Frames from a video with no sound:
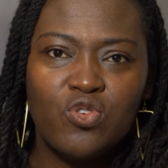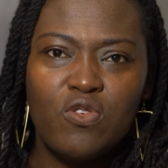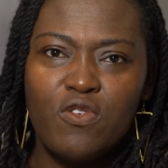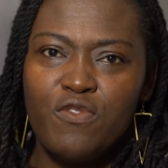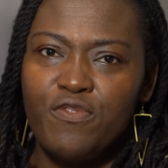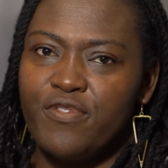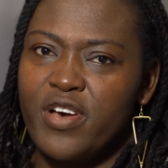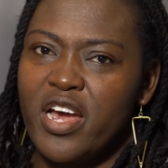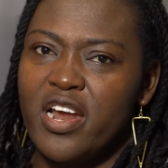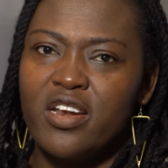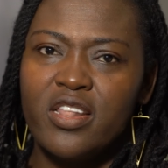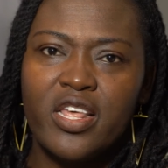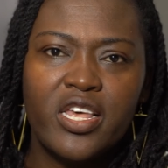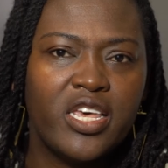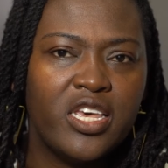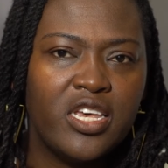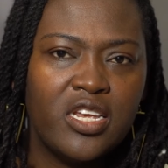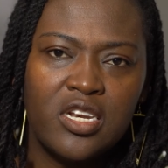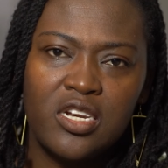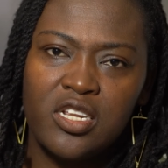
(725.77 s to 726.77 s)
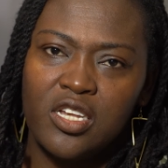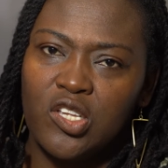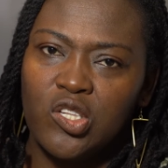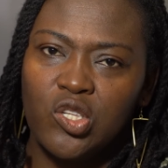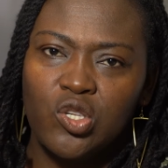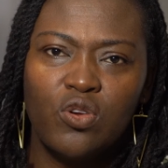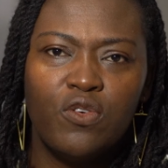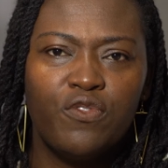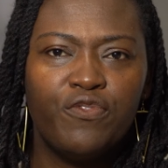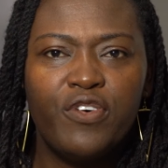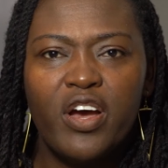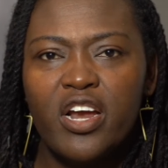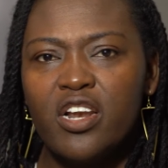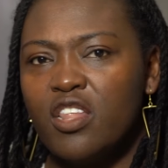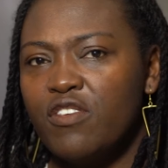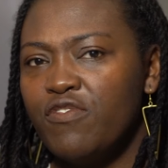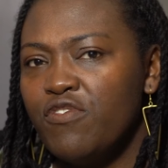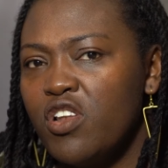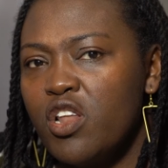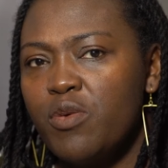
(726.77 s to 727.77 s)
You'll find the Indians, you'll find
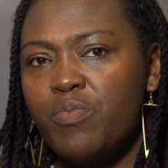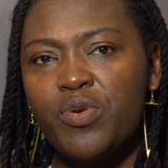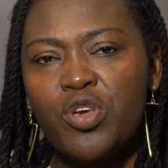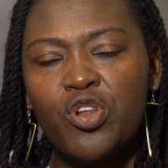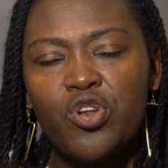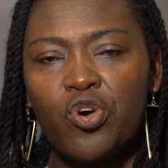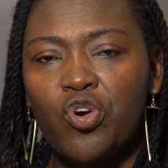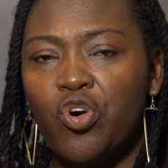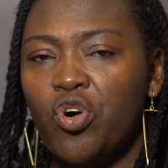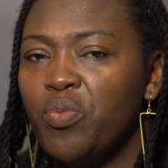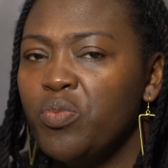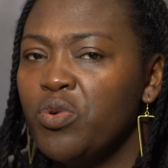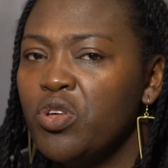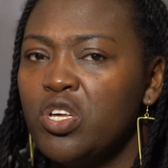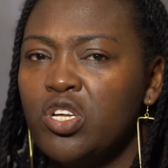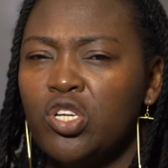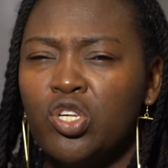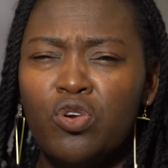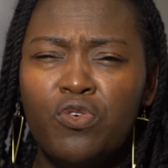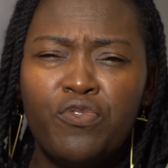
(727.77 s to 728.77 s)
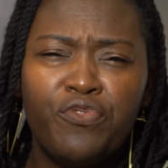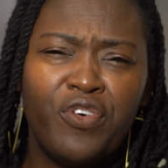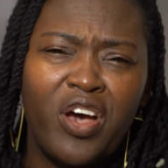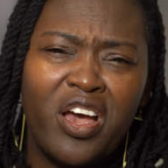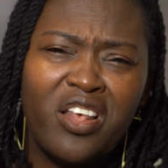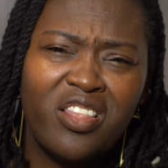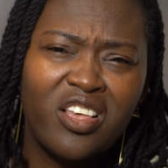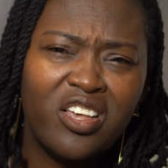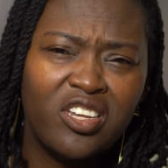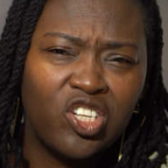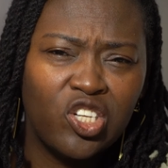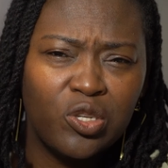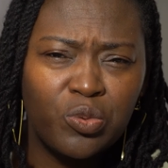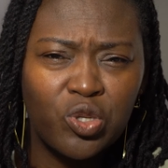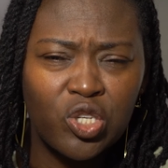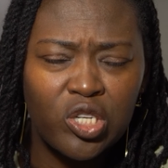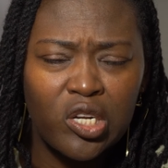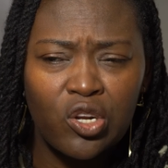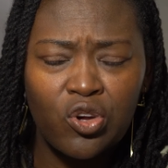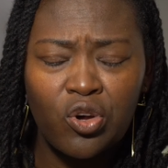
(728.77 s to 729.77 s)
the Filipino community, you'll find the
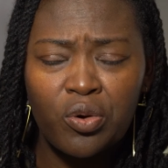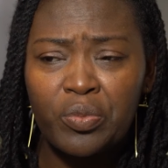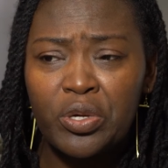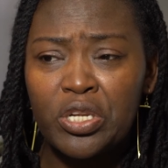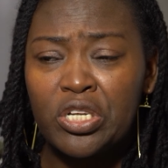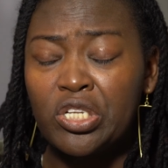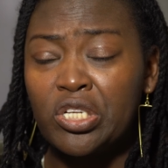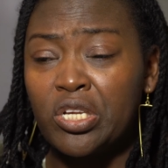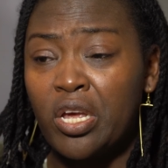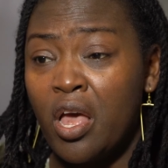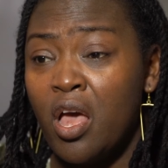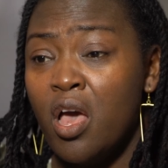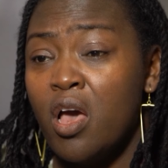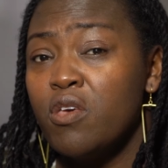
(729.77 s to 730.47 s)
Egyptian community,